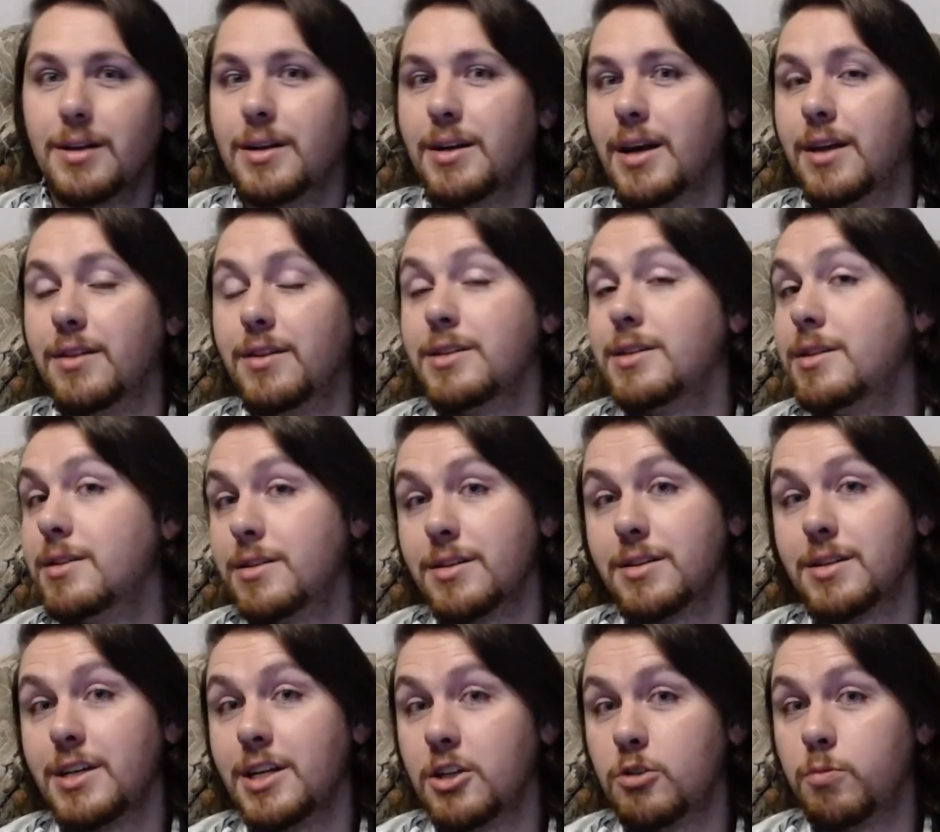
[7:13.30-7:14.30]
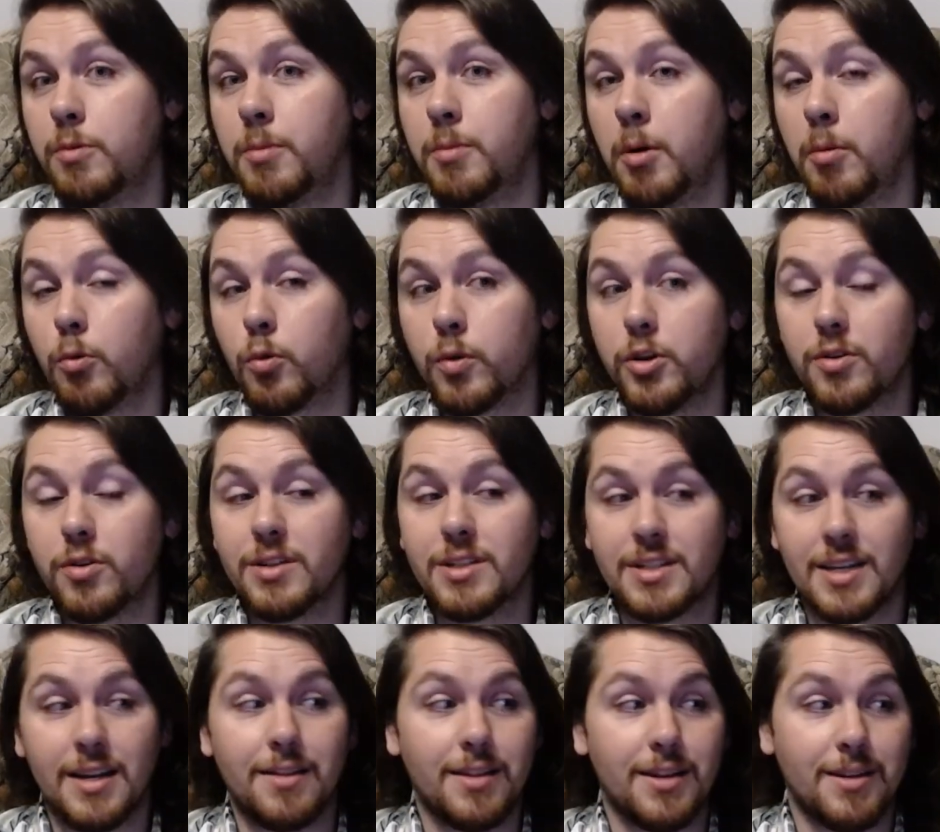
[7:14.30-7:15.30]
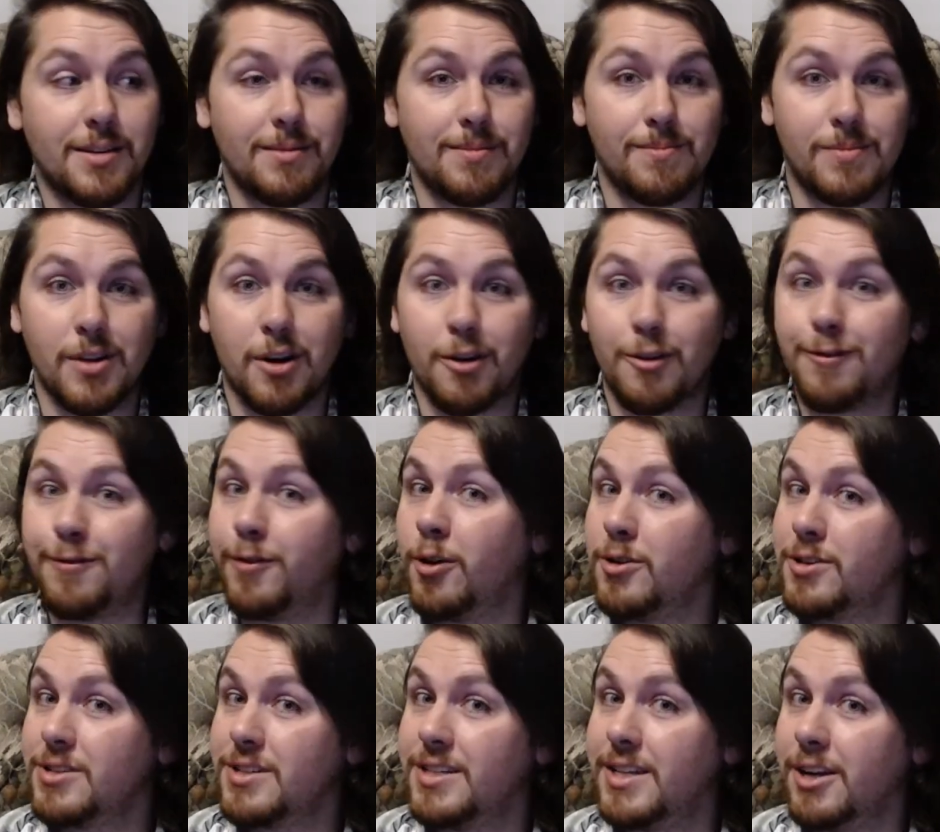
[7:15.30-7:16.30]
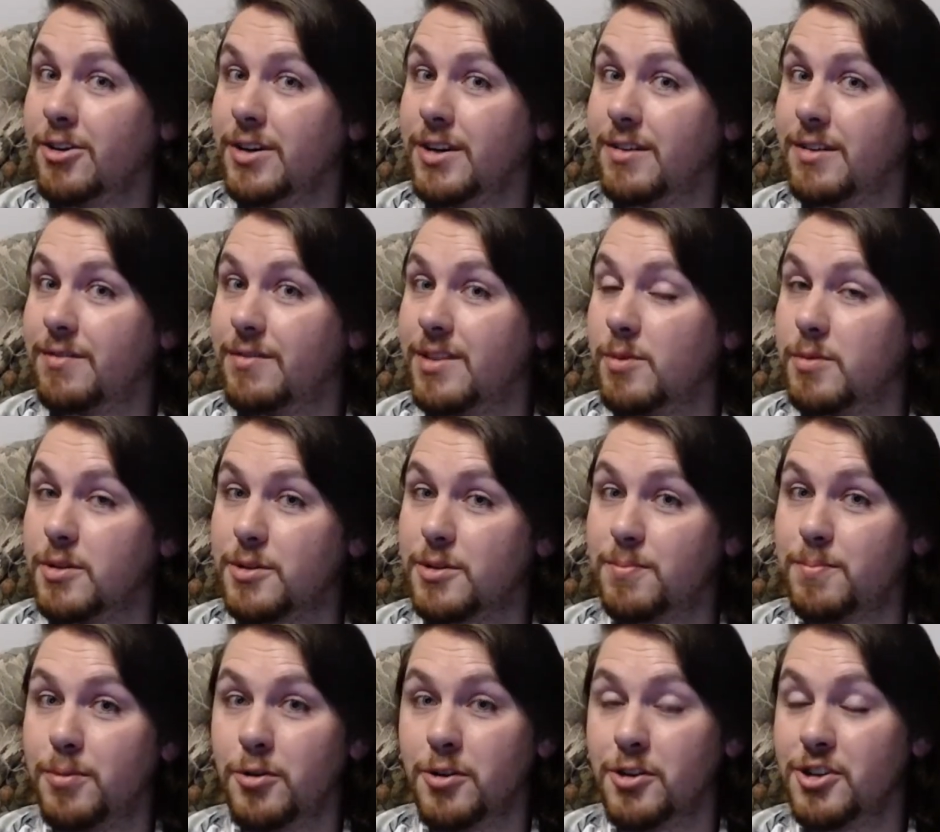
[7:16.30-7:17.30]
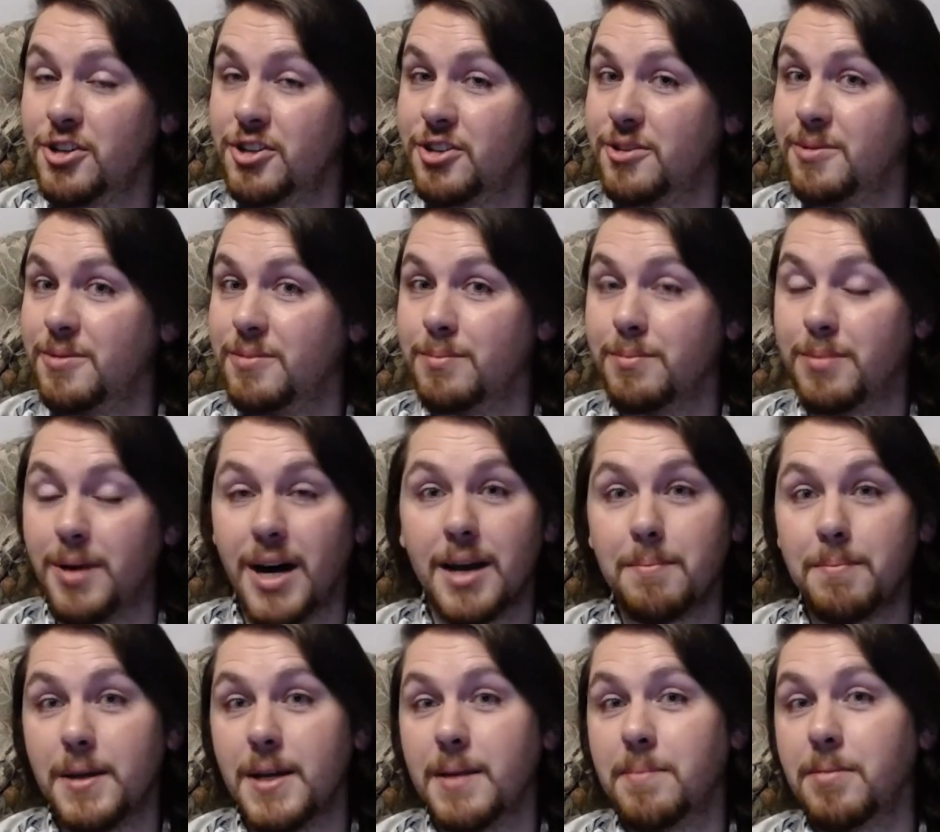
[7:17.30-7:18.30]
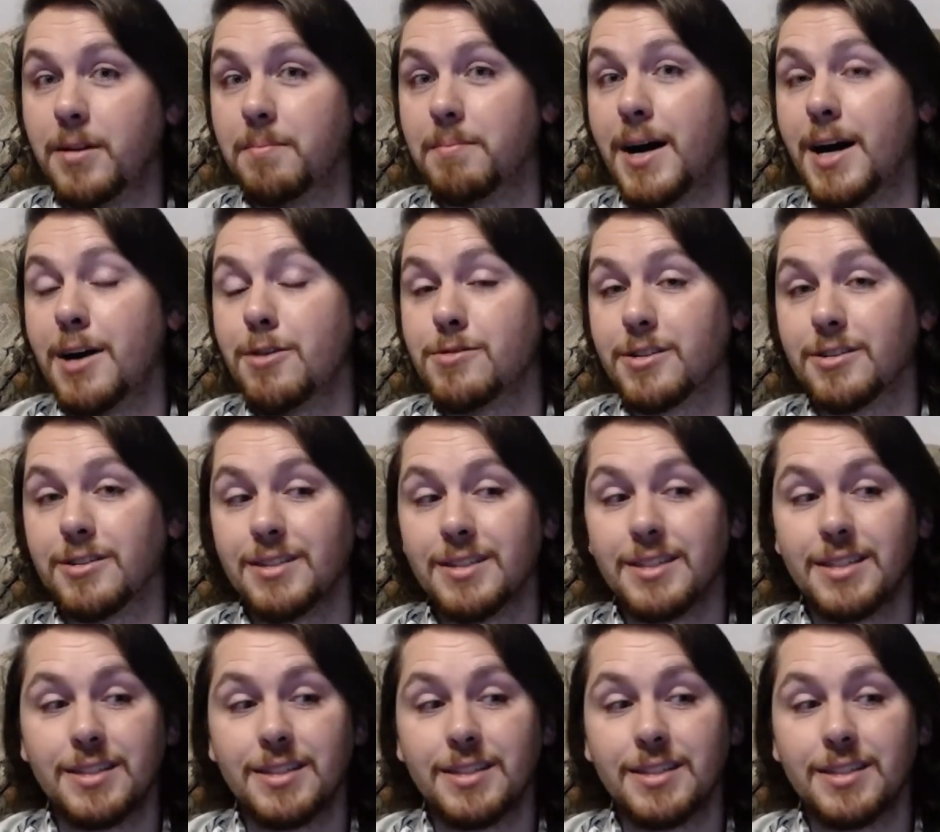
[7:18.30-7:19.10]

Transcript: And this is a teachable moment where you can say that a false narrative that was pushed by people in power